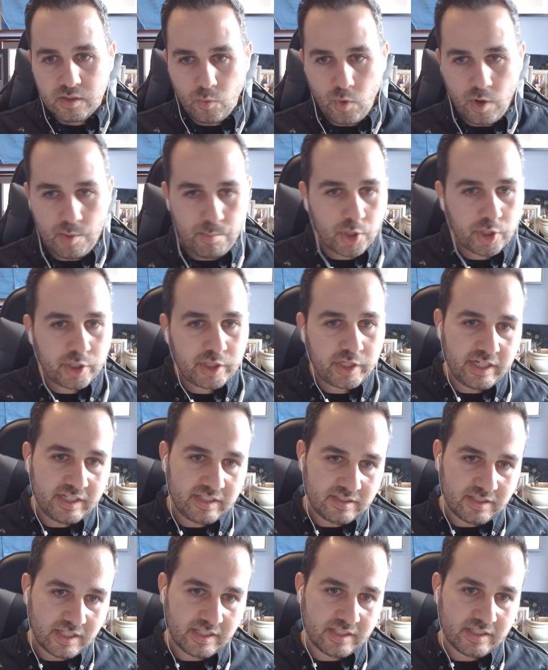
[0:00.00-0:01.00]
what
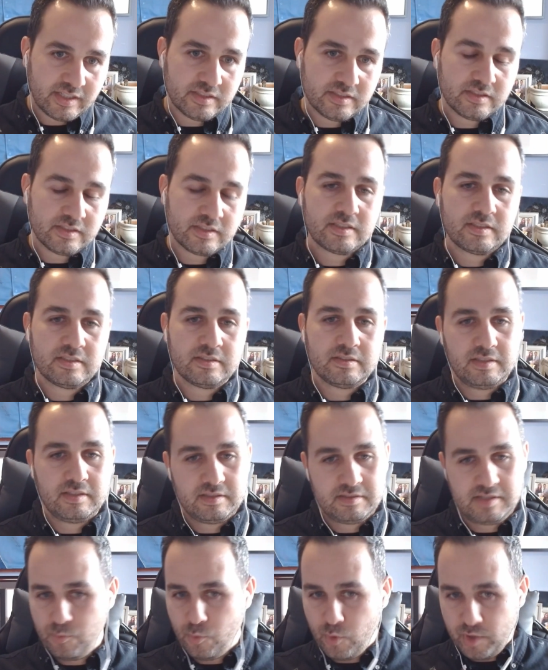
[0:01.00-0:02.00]
marketing does
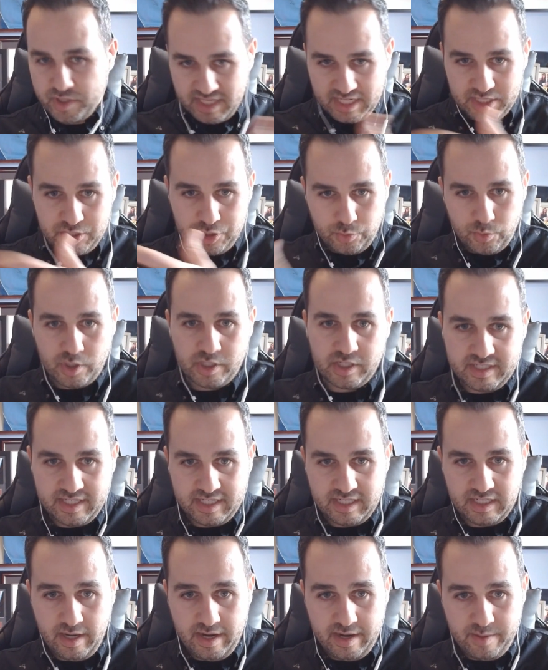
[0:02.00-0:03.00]
and what they do on a
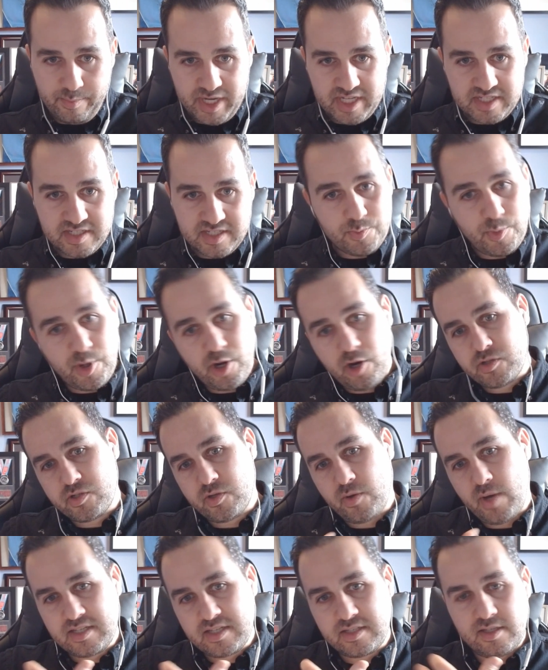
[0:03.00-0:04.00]
day-to-day basis. But
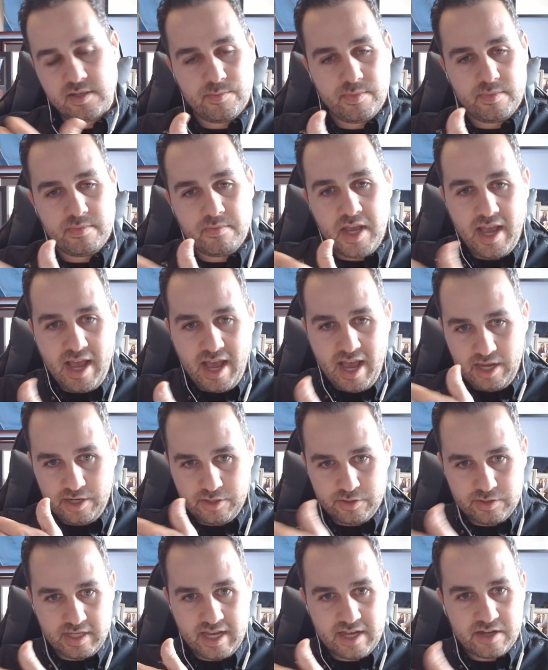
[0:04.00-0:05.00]
also ask them
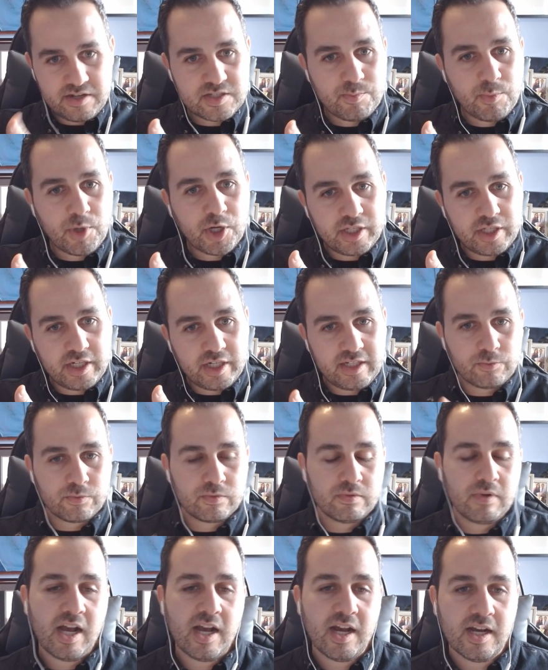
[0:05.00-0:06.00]
how, do, how does
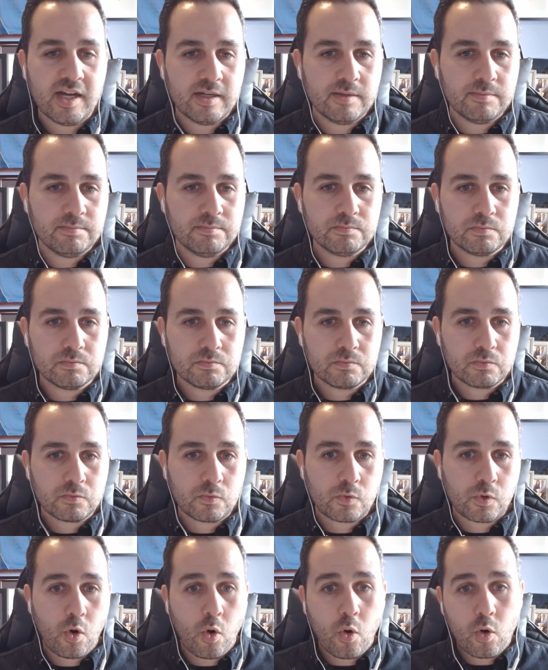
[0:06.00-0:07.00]
marketing um,
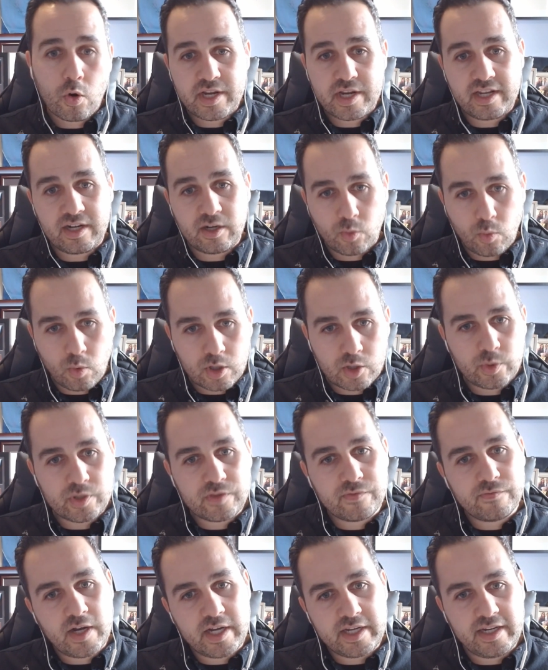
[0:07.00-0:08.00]
coordinator work
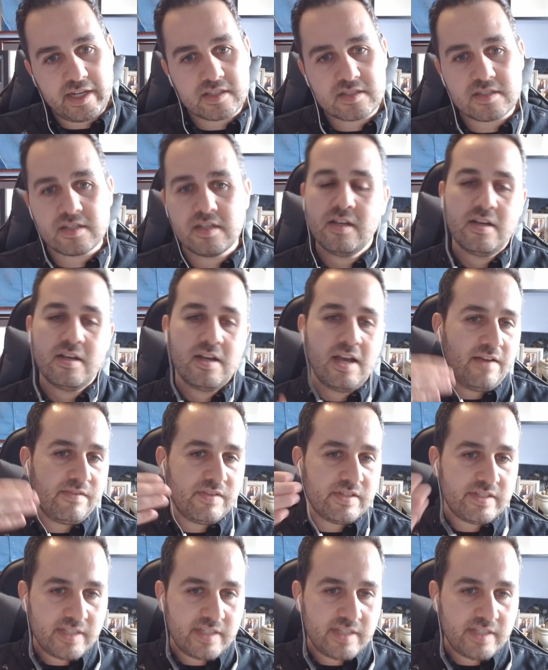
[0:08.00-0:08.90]
with finance? Have